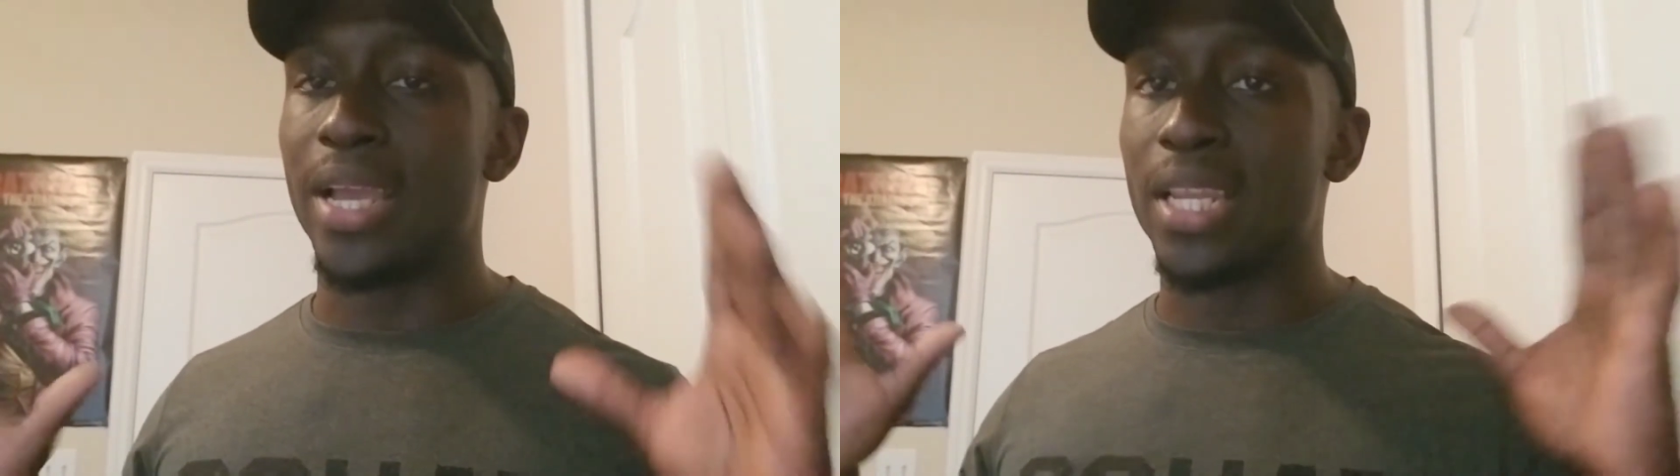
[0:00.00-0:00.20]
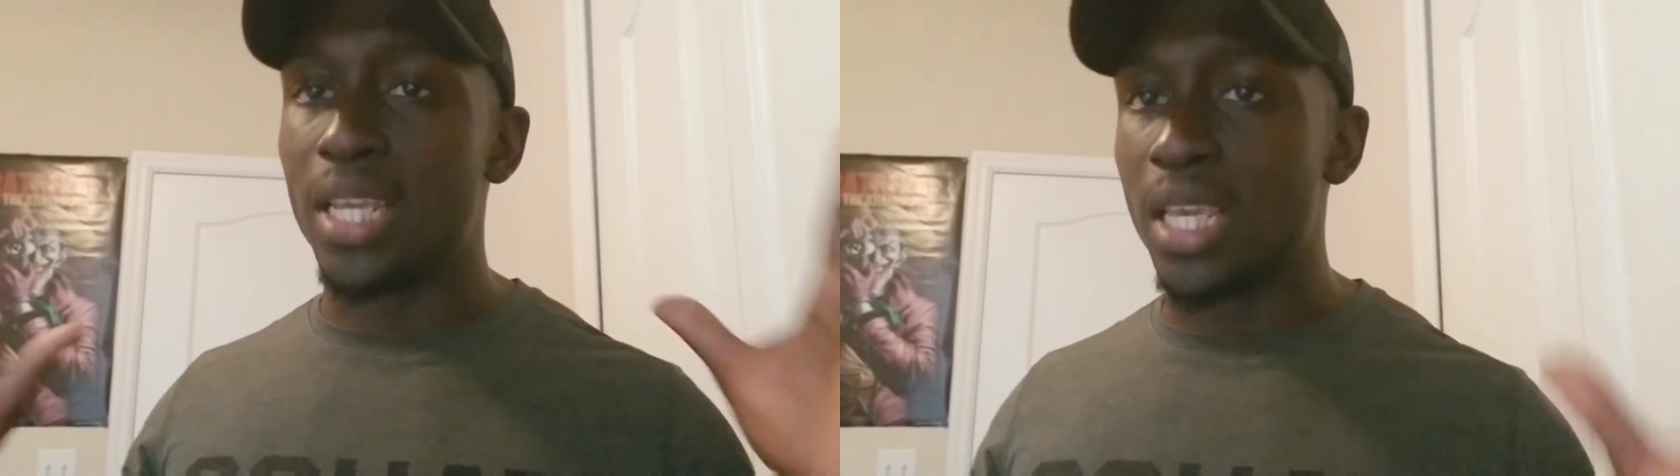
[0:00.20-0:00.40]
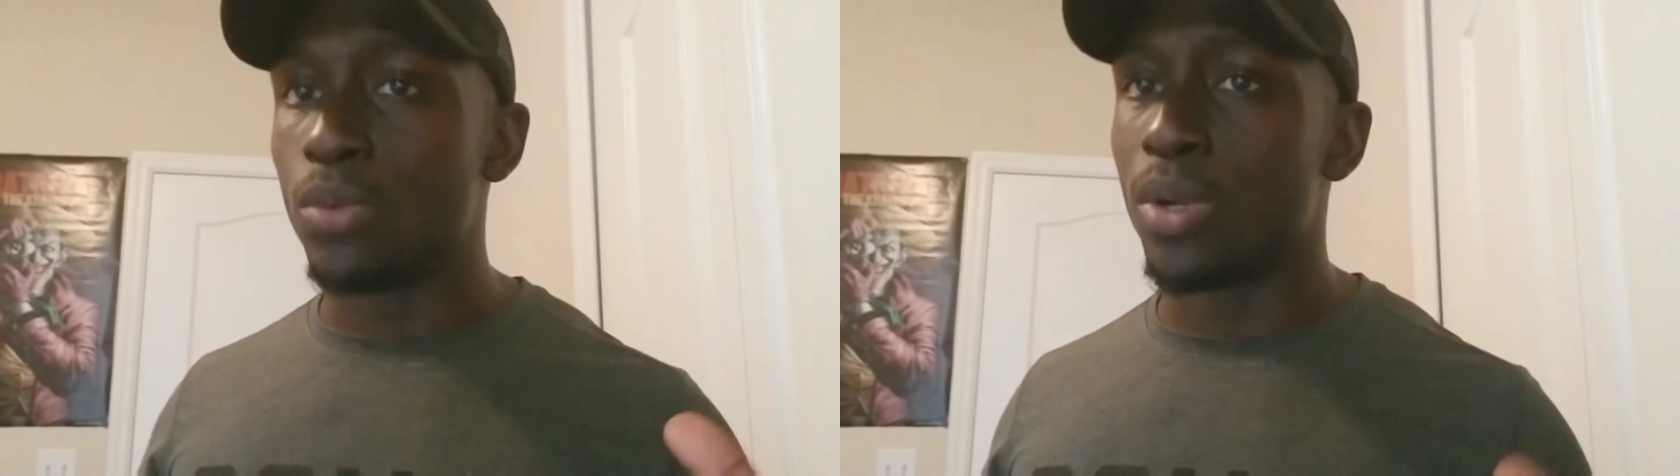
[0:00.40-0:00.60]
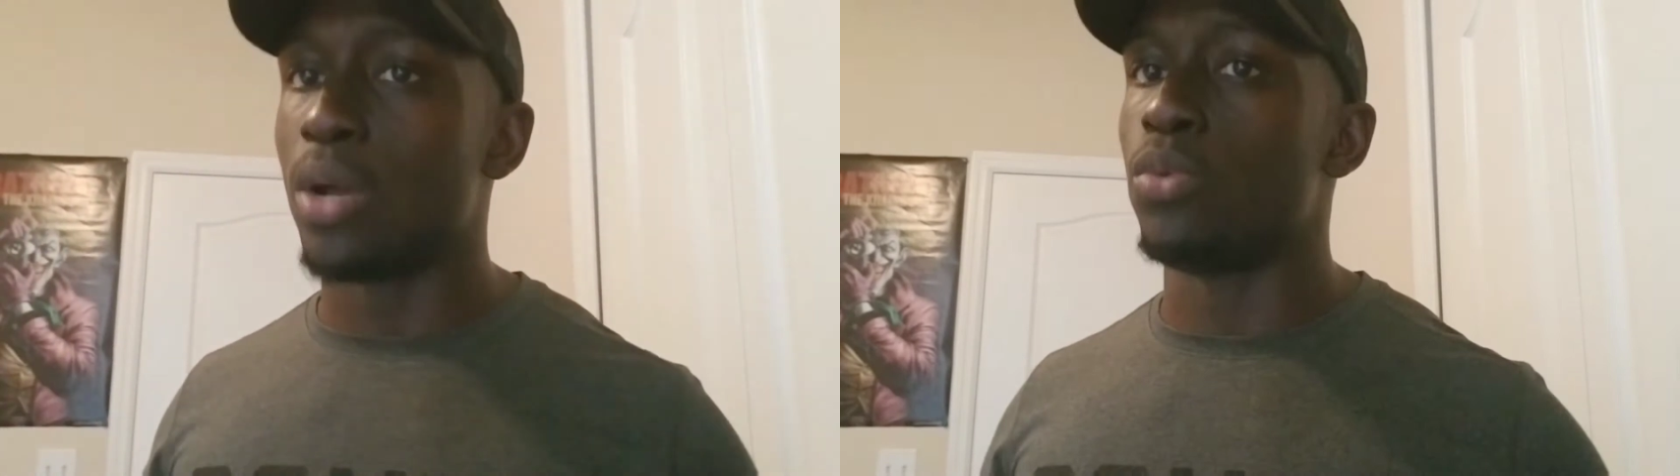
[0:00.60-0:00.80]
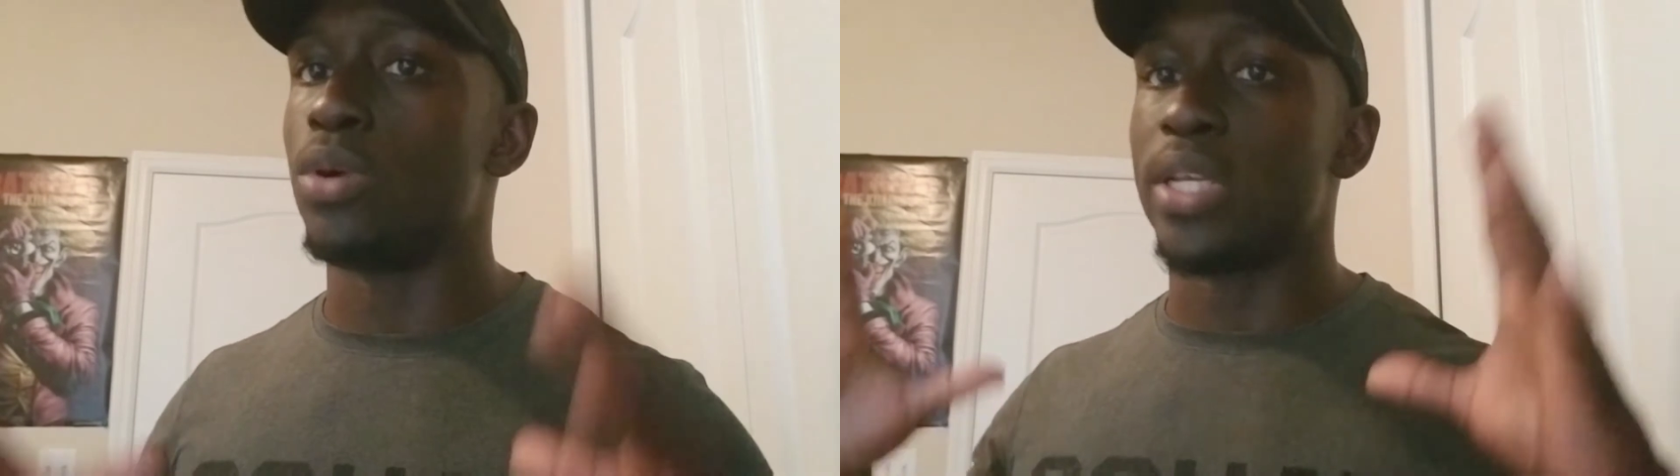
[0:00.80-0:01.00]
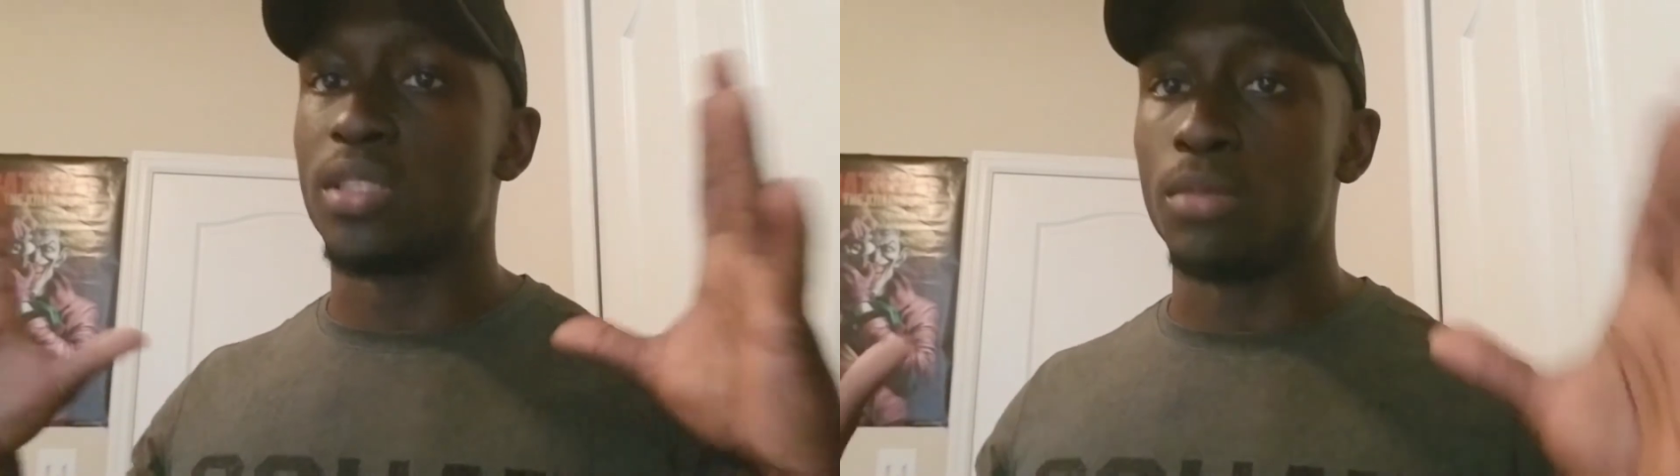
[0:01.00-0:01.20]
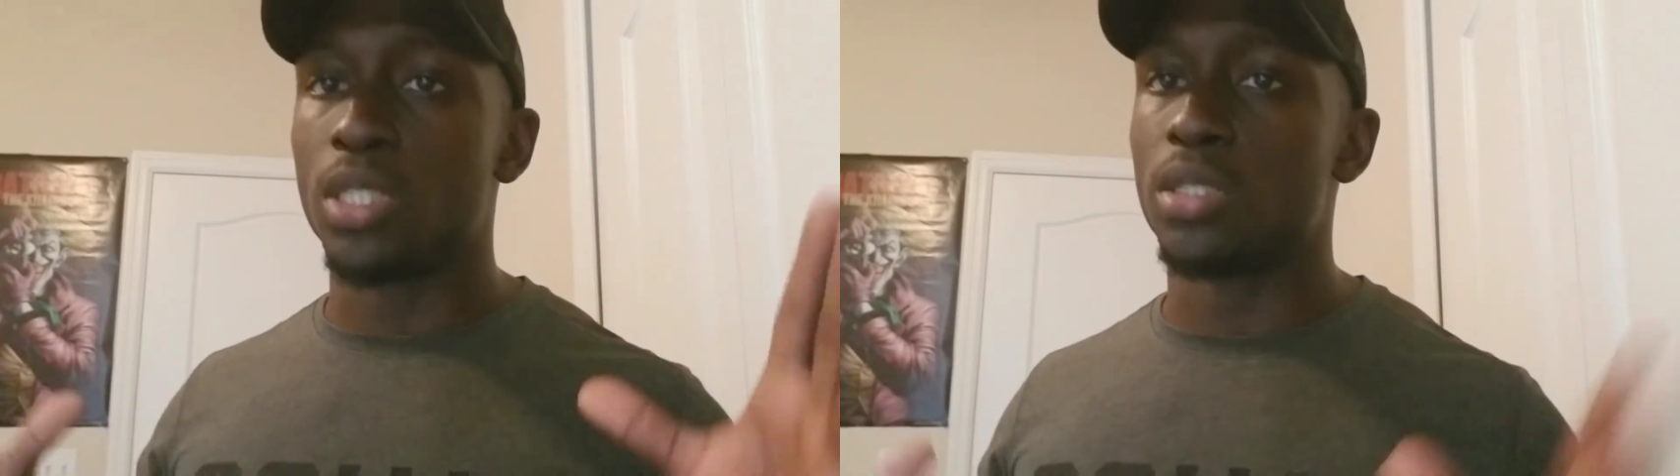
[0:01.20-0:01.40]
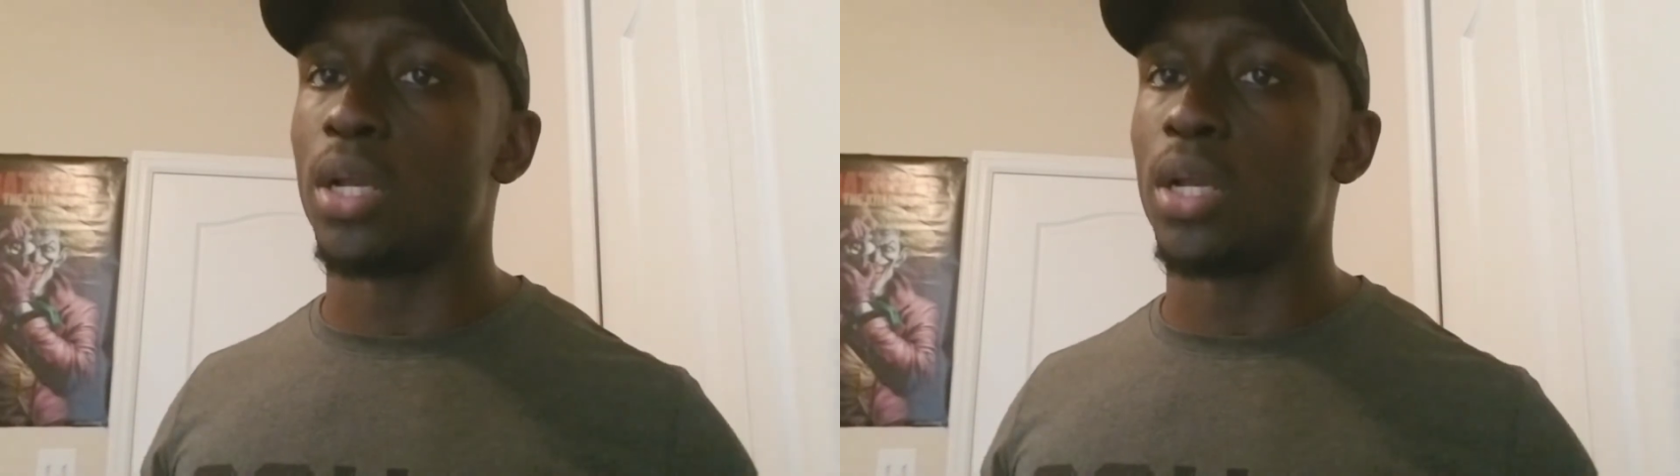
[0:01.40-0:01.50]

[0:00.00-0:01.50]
I can eat what I want, as much as